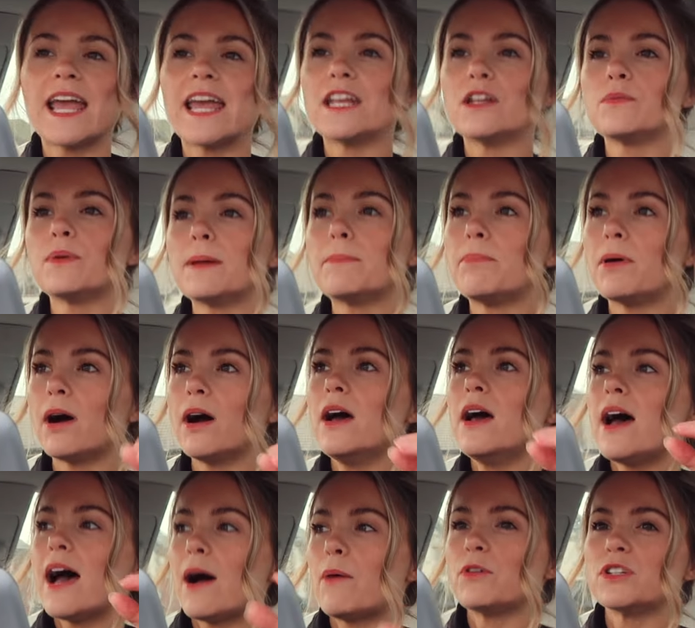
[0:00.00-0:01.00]
anyway, but
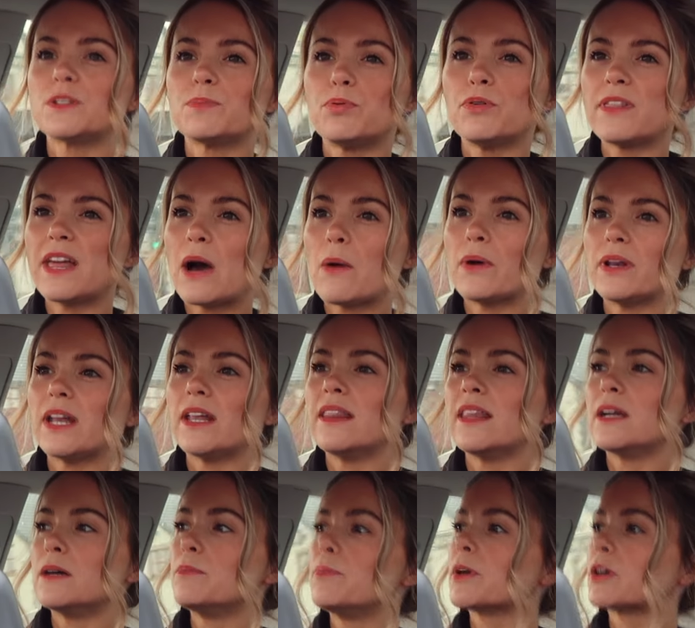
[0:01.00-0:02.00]
I want to put that one in
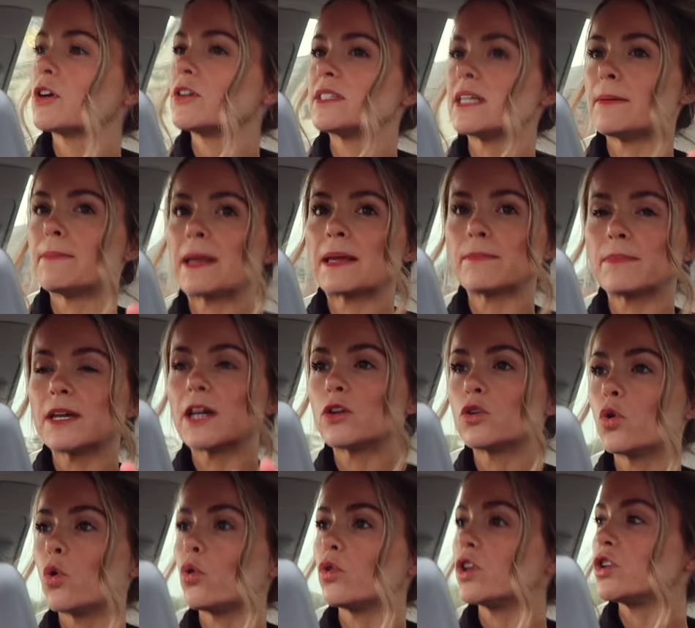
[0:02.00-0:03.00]
there because that might be a
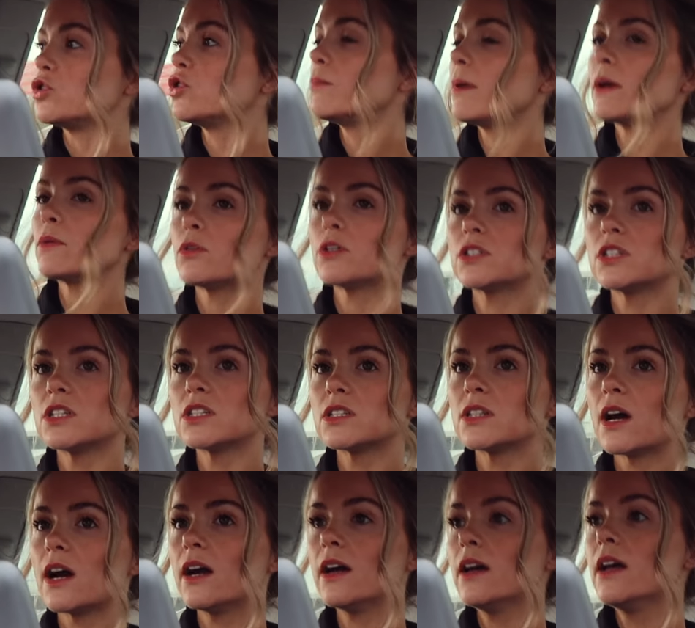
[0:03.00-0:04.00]
goal that you might want to
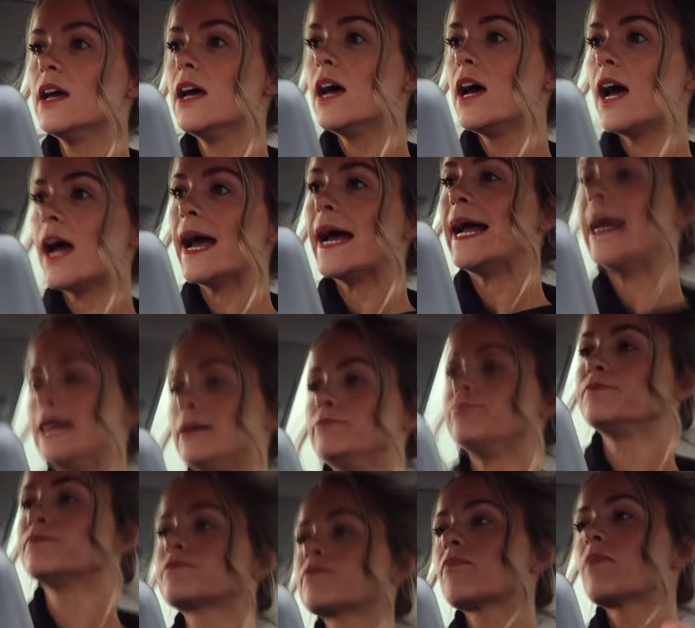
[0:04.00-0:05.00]
start.
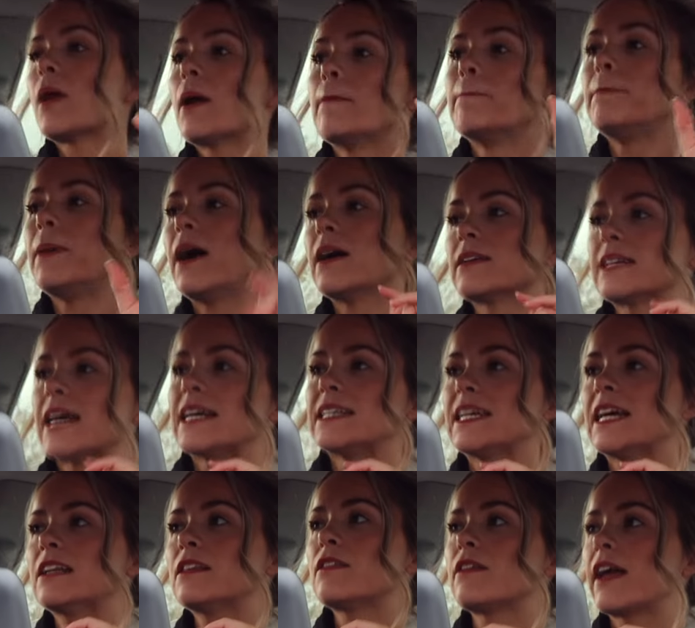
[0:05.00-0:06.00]
But I
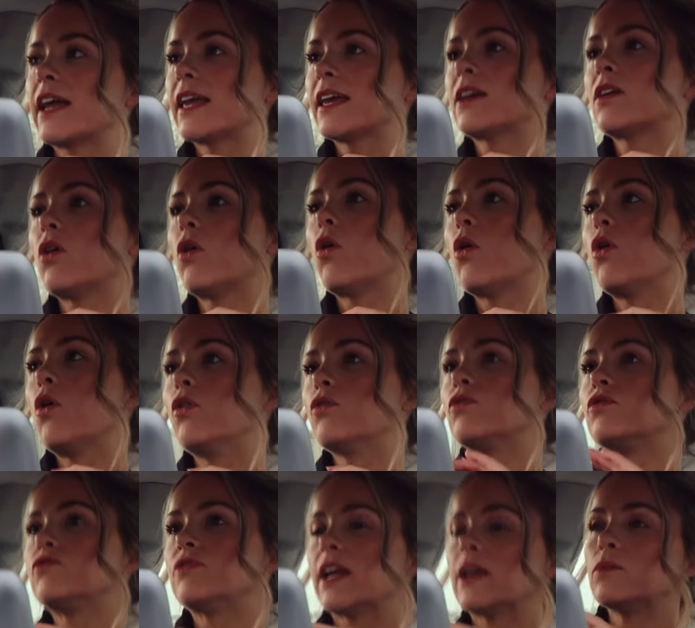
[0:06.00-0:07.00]
did think
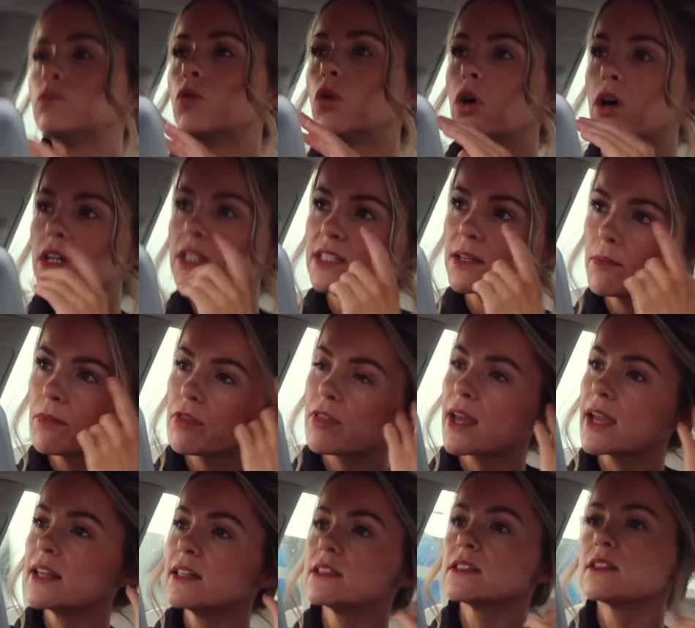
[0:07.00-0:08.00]
of, right, what are some
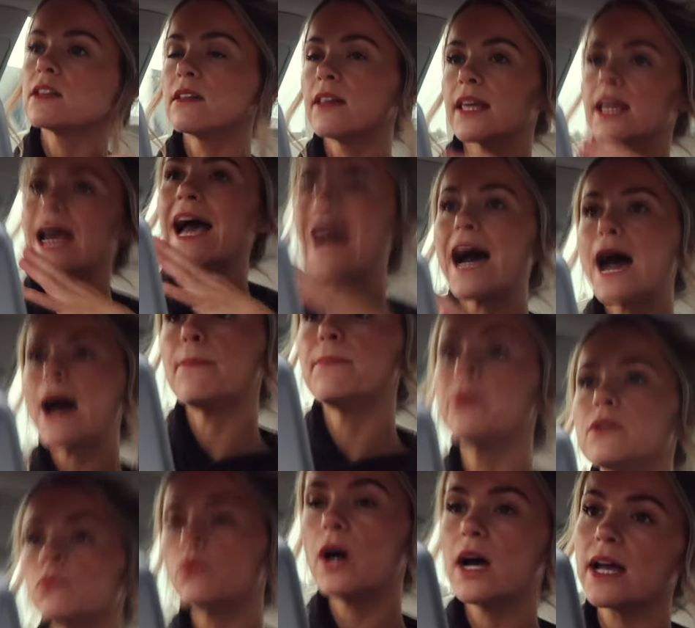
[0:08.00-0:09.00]
things, like
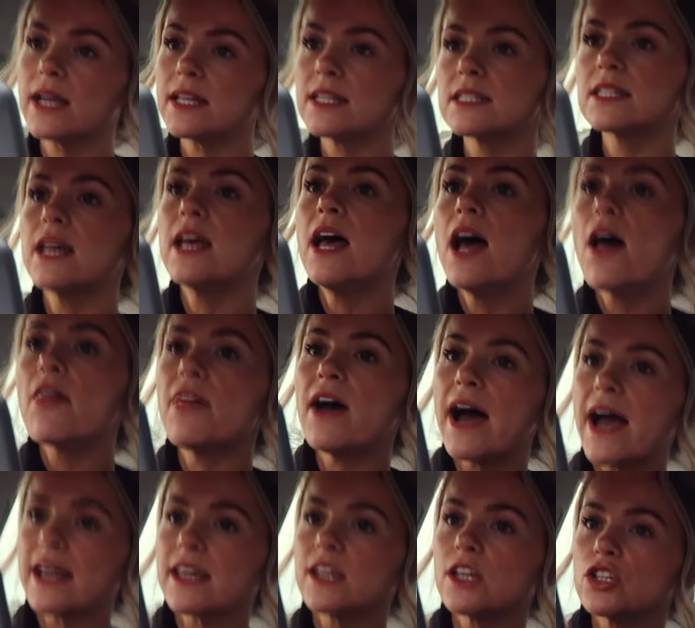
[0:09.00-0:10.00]
habit-wise, that
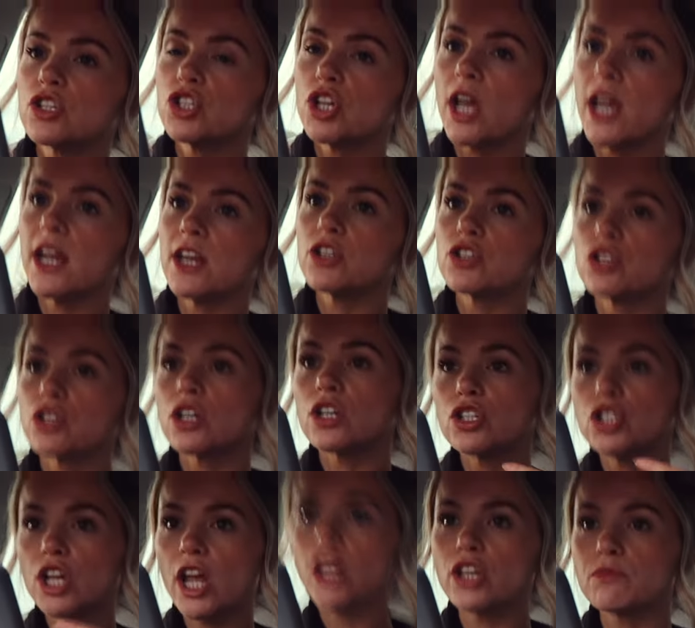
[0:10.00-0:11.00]
I could change, that could
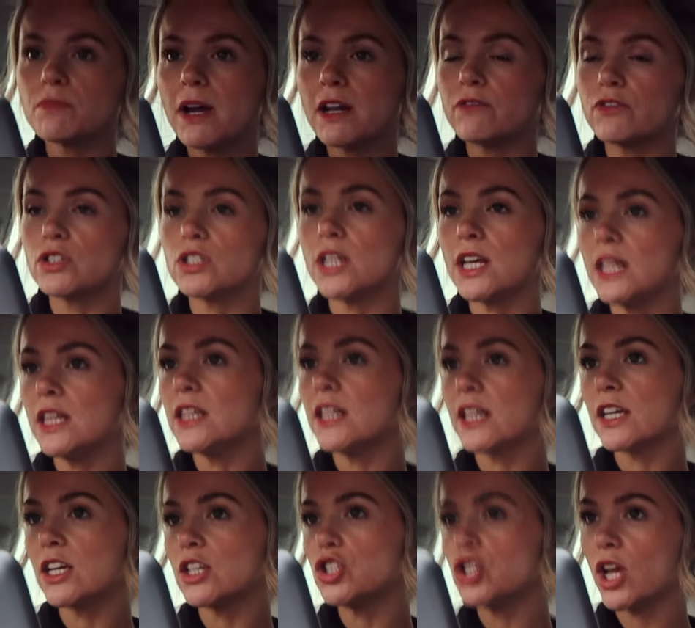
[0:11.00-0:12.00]
change my routine,
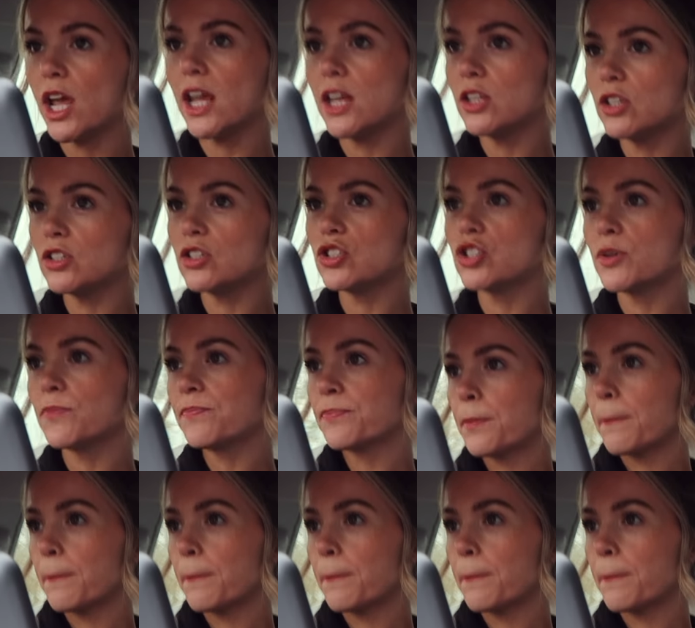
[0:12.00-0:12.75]
that could change